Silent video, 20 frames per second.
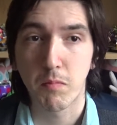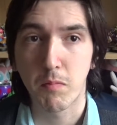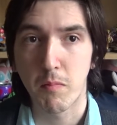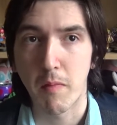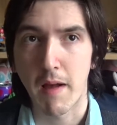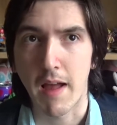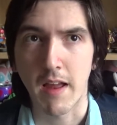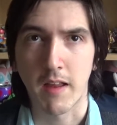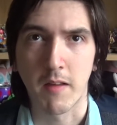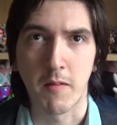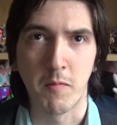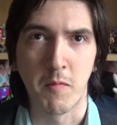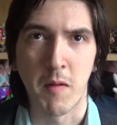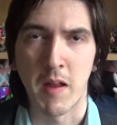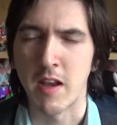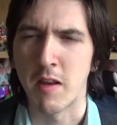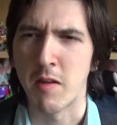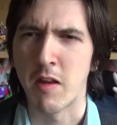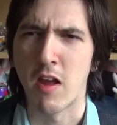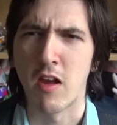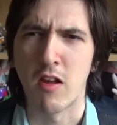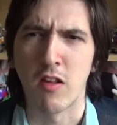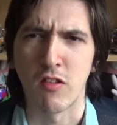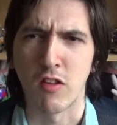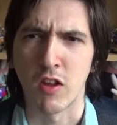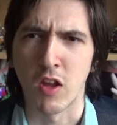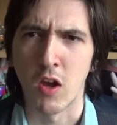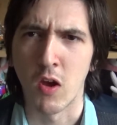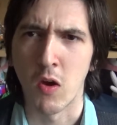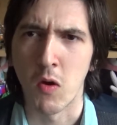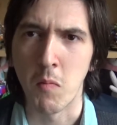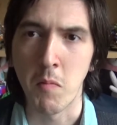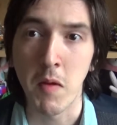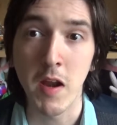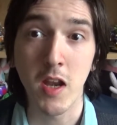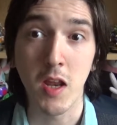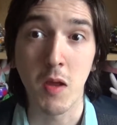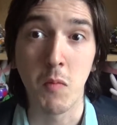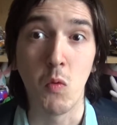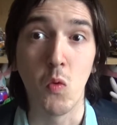back many years ago,
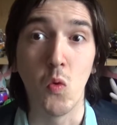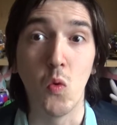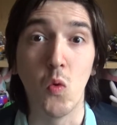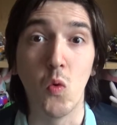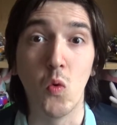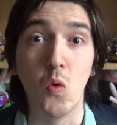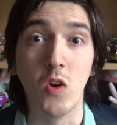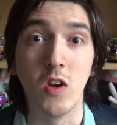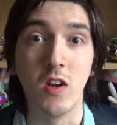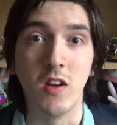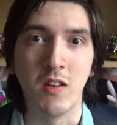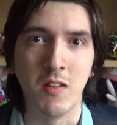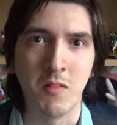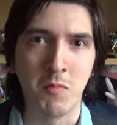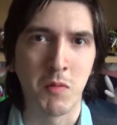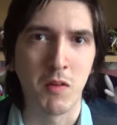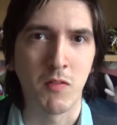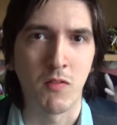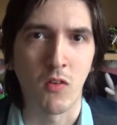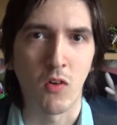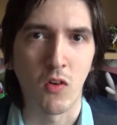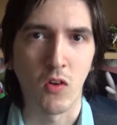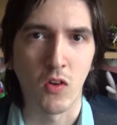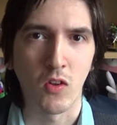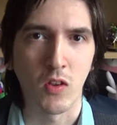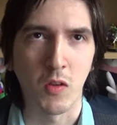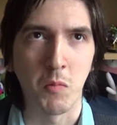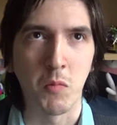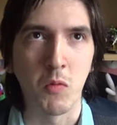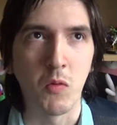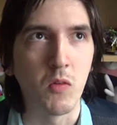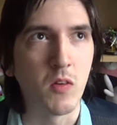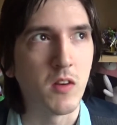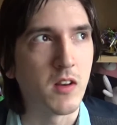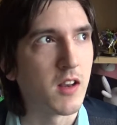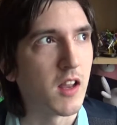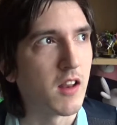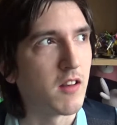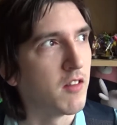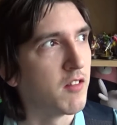many a moon before the
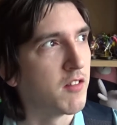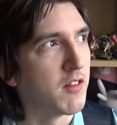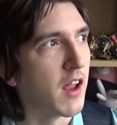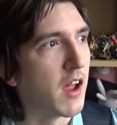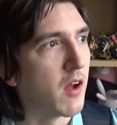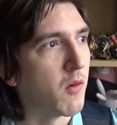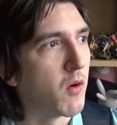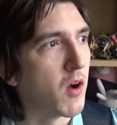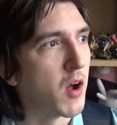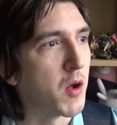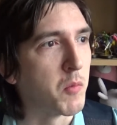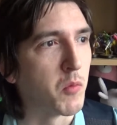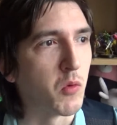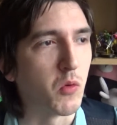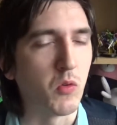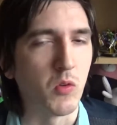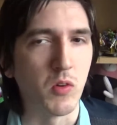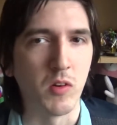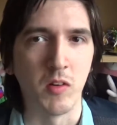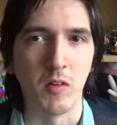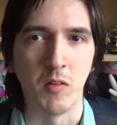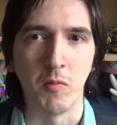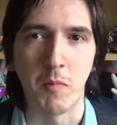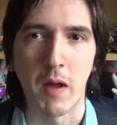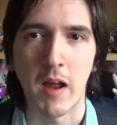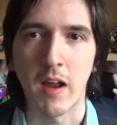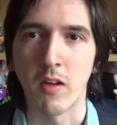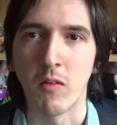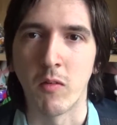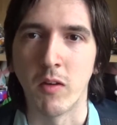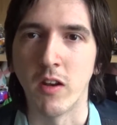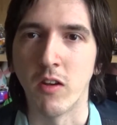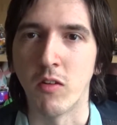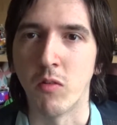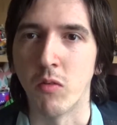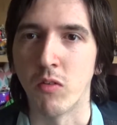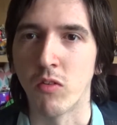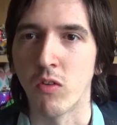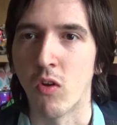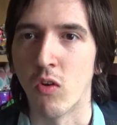moon that is now our moon, back when it
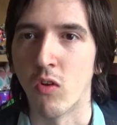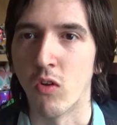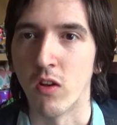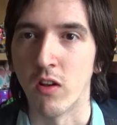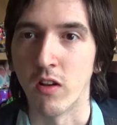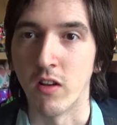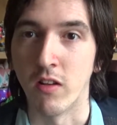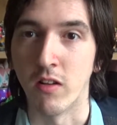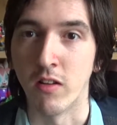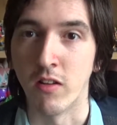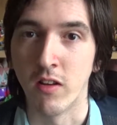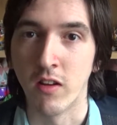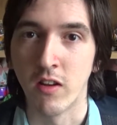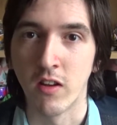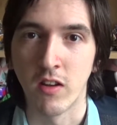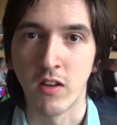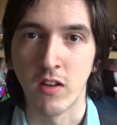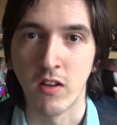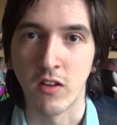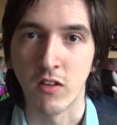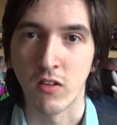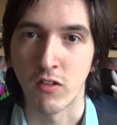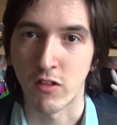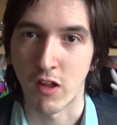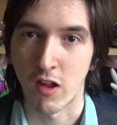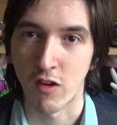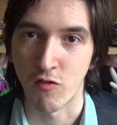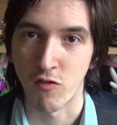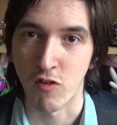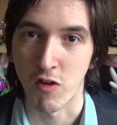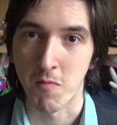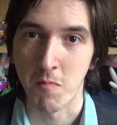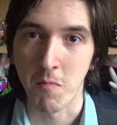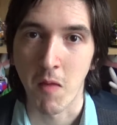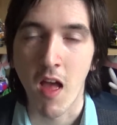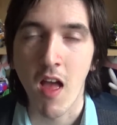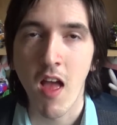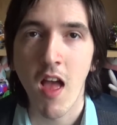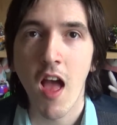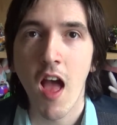was called Sandra,
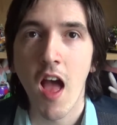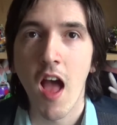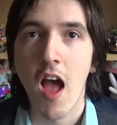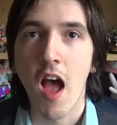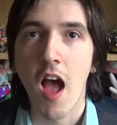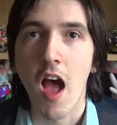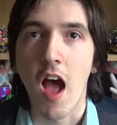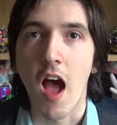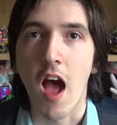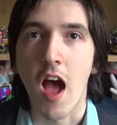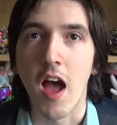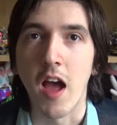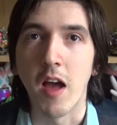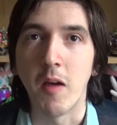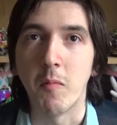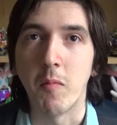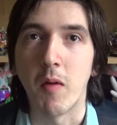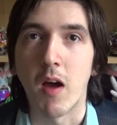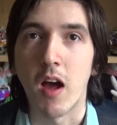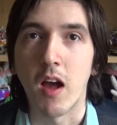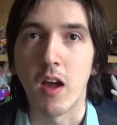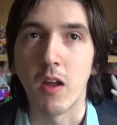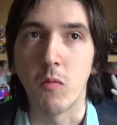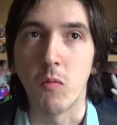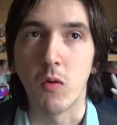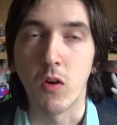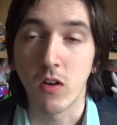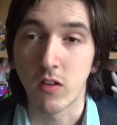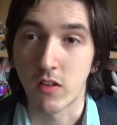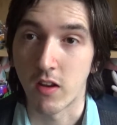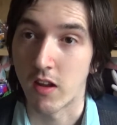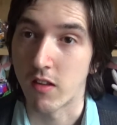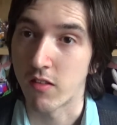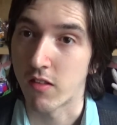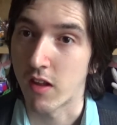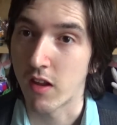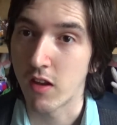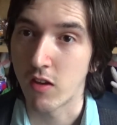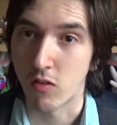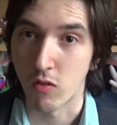I worked as
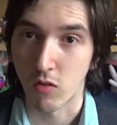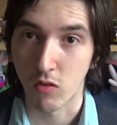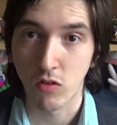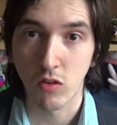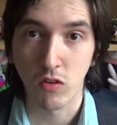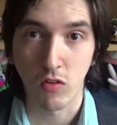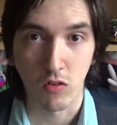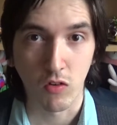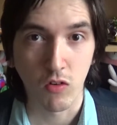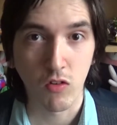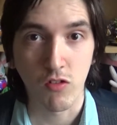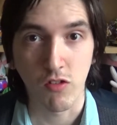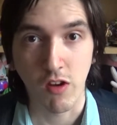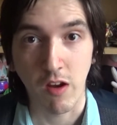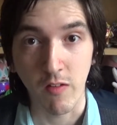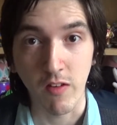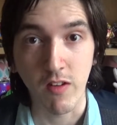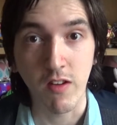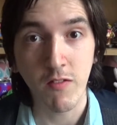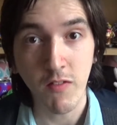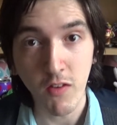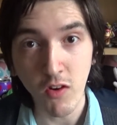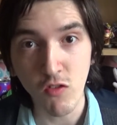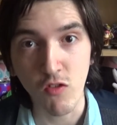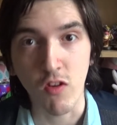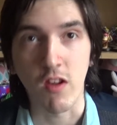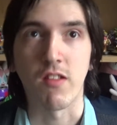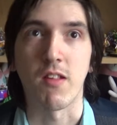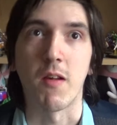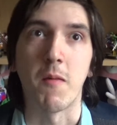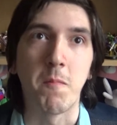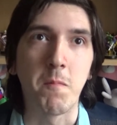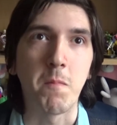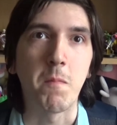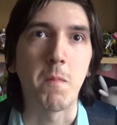a door-to-door charity fundraiser.